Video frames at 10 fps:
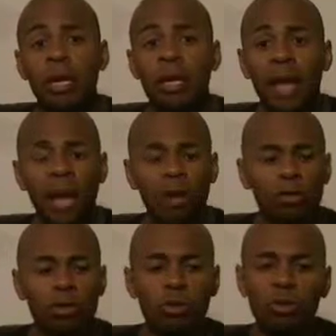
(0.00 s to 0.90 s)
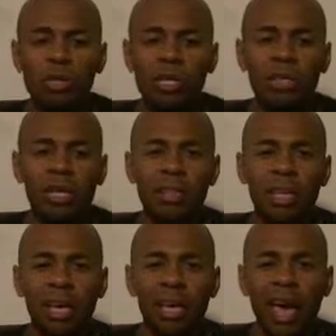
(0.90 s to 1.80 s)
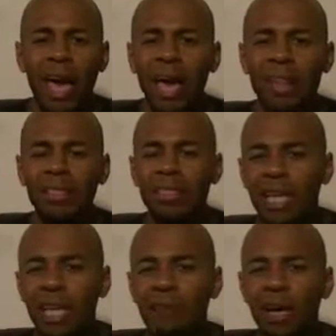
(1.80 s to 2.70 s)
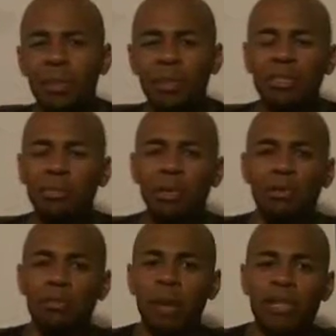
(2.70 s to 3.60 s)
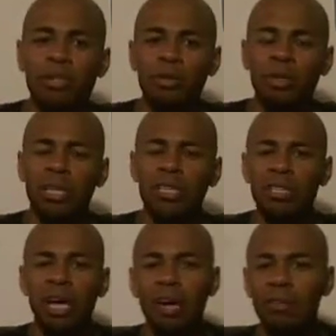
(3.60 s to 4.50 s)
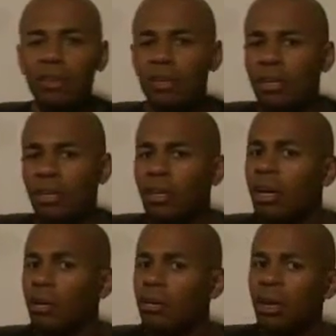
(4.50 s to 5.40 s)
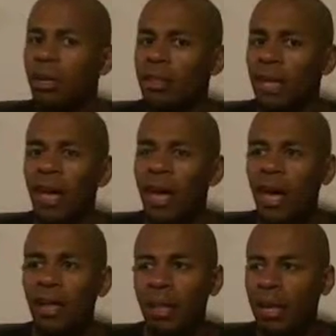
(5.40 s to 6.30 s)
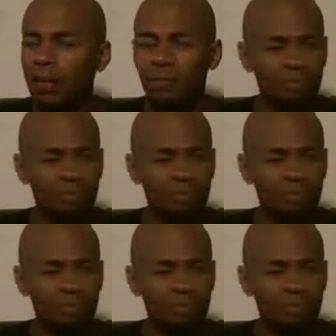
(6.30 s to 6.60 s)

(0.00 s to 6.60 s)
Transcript: Now, do you think that they add the same vitamins and minerals back to it that they took out of it? No. They add